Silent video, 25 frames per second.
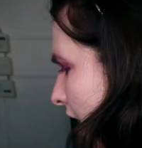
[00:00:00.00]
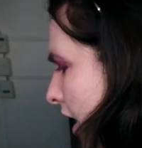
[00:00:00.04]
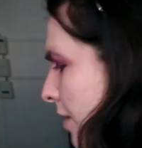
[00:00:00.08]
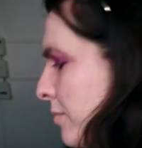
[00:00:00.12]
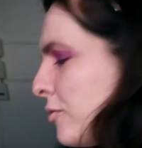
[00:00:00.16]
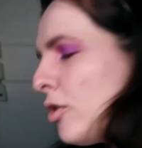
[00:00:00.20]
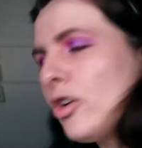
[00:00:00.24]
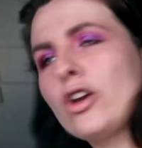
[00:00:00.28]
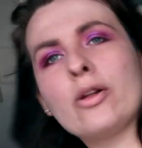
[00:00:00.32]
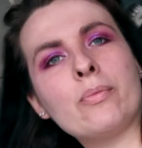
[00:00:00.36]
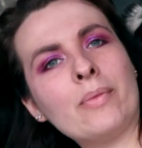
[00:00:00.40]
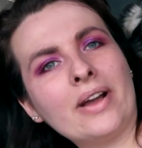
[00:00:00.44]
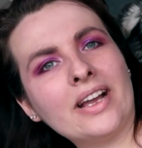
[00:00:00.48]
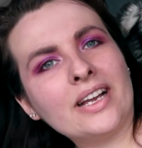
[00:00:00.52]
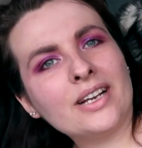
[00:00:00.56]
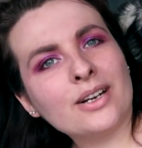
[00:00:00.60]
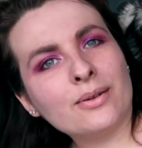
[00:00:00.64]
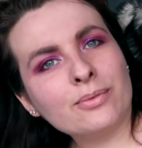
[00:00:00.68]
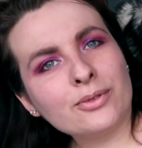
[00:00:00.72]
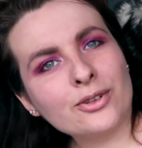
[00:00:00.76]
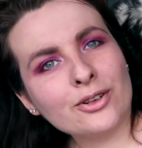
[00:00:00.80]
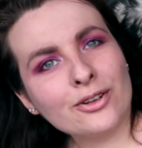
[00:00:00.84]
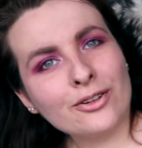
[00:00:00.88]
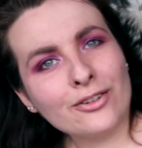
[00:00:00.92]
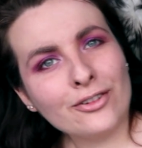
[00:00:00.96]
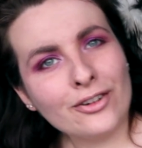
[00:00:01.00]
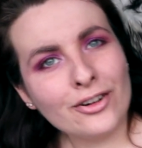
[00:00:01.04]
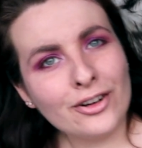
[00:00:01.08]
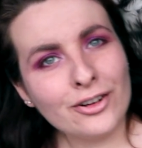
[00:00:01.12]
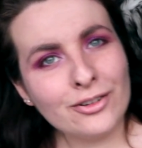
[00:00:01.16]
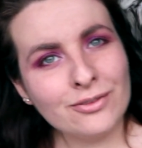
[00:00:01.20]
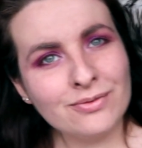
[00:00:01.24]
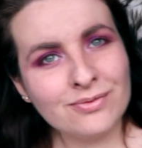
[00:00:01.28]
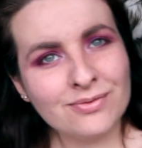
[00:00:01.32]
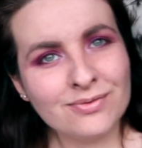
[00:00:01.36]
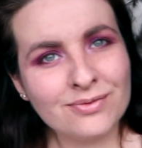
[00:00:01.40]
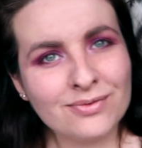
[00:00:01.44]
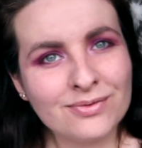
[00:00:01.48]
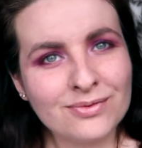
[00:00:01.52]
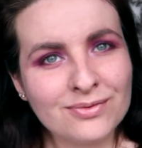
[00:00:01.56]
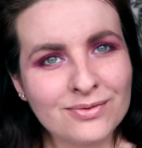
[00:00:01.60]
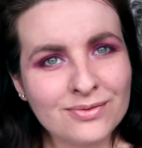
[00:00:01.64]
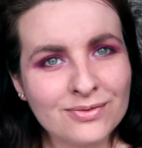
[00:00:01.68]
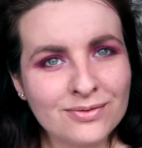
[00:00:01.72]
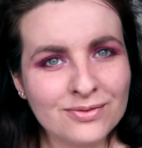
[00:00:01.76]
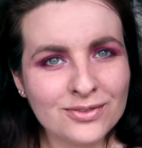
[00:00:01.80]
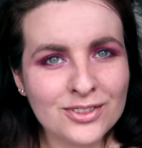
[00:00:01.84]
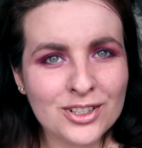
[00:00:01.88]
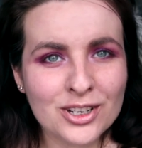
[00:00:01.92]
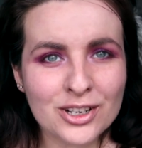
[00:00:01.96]
I'm not a makeup guru.
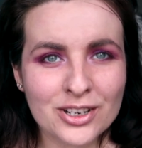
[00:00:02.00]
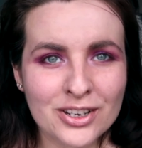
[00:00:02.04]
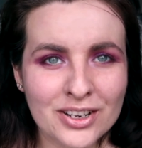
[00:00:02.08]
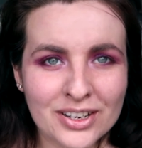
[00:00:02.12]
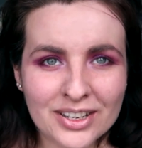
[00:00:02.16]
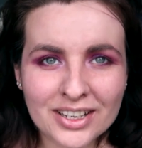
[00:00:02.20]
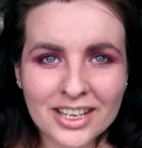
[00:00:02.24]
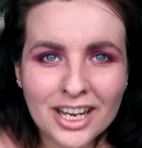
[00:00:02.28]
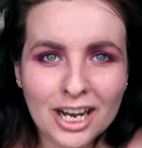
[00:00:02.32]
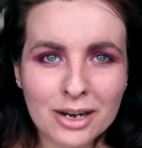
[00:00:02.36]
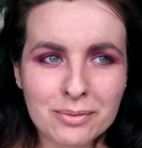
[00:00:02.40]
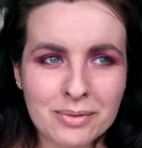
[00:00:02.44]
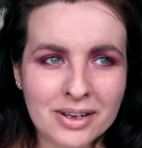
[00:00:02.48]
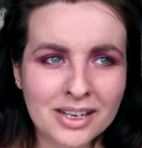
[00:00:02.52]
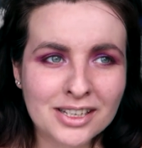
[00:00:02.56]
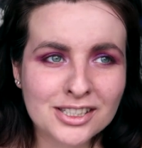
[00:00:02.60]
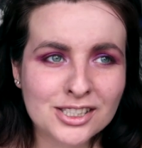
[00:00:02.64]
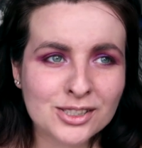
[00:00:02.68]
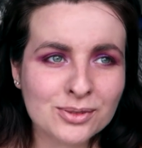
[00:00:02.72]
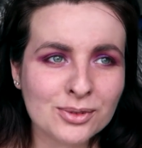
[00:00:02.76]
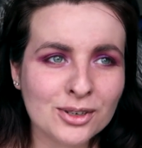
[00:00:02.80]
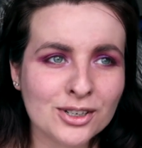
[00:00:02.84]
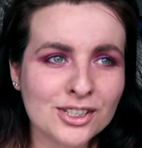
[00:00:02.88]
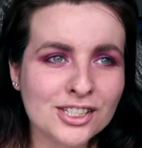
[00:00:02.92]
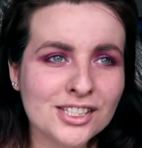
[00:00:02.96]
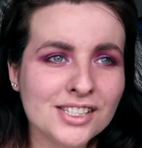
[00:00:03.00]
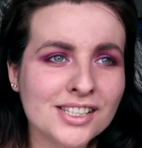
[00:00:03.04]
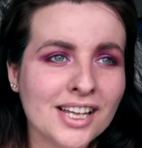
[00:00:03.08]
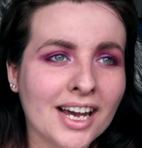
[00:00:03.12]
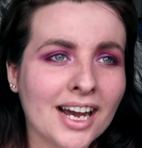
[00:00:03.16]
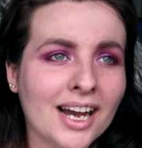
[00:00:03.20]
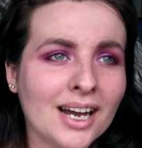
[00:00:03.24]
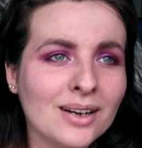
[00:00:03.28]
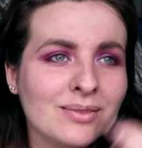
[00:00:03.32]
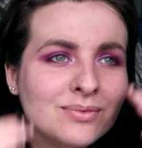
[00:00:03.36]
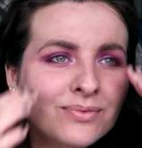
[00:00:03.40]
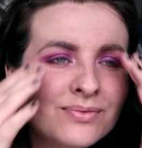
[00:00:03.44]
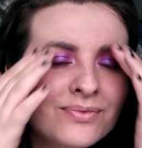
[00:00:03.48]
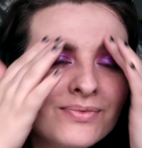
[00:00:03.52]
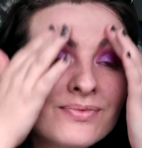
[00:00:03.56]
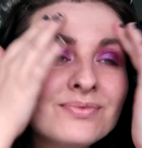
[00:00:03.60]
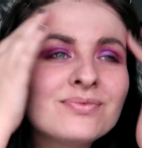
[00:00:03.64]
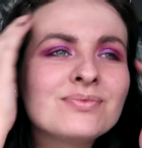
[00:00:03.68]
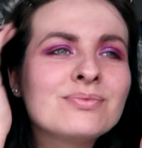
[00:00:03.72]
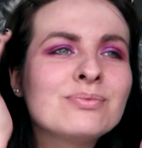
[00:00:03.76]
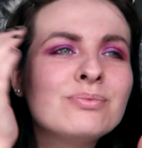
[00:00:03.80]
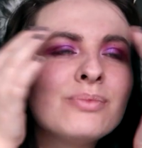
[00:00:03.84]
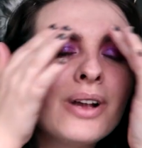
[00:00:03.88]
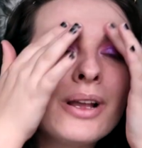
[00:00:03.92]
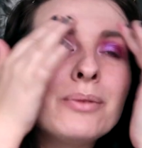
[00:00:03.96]
You didn't come here to watch that.
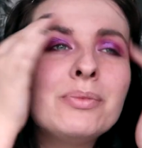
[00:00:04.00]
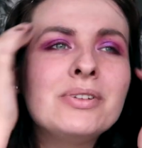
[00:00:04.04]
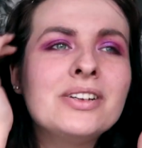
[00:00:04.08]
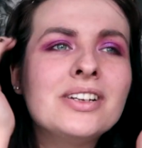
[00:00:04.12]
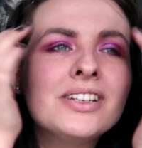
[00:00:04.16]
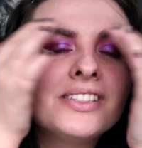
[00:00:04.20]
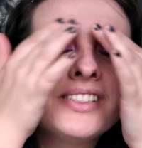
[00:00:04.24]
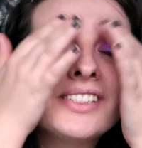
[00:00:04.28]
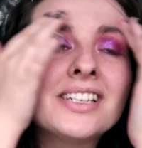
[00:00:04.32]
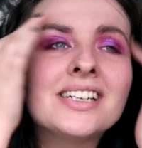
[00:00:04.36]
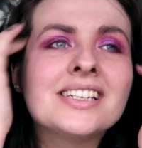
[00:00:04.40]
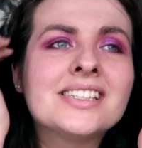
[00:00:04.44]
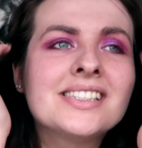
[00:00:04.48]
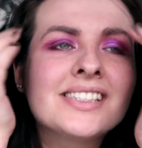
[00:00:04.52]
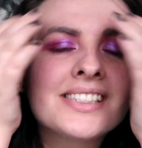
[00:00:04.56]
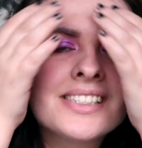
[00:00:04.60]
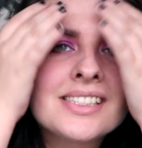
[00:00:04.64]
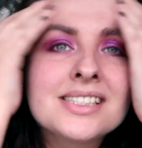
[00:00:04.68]
Maybe you did.